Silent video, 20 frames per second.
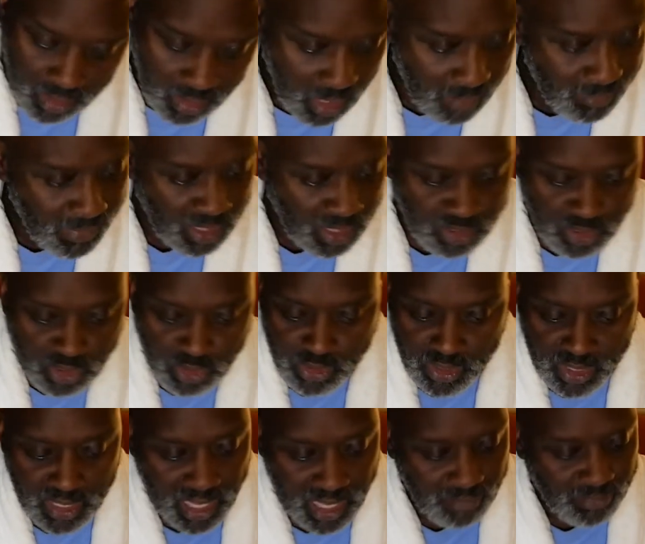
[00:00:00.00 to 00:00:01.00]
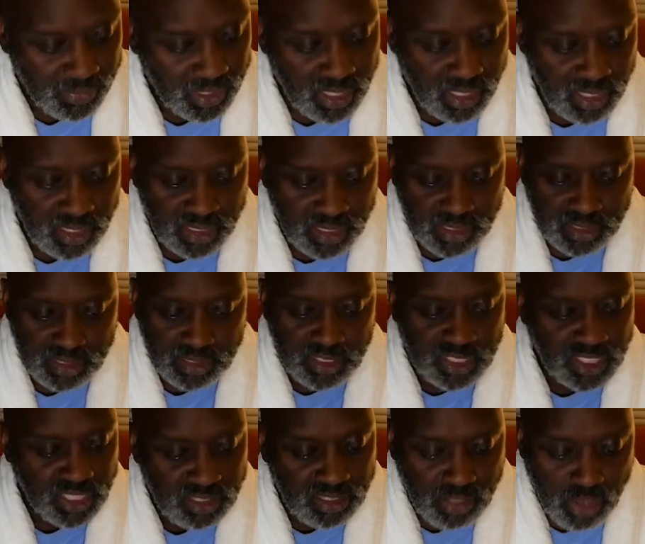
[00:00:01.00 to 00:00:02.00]
I'm not scoring that because
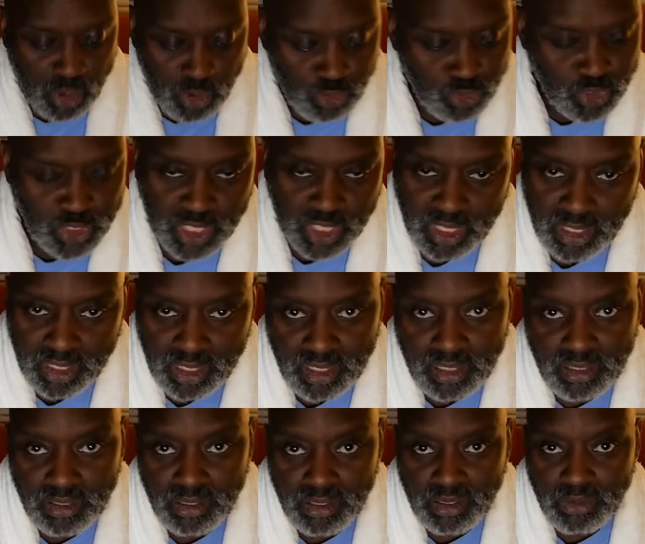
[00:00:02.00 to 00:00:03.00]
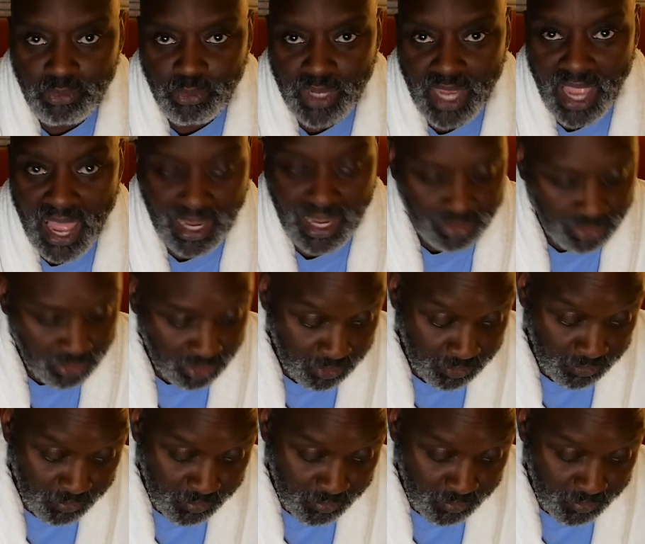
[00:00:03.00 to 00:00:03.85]
she's OG reactor.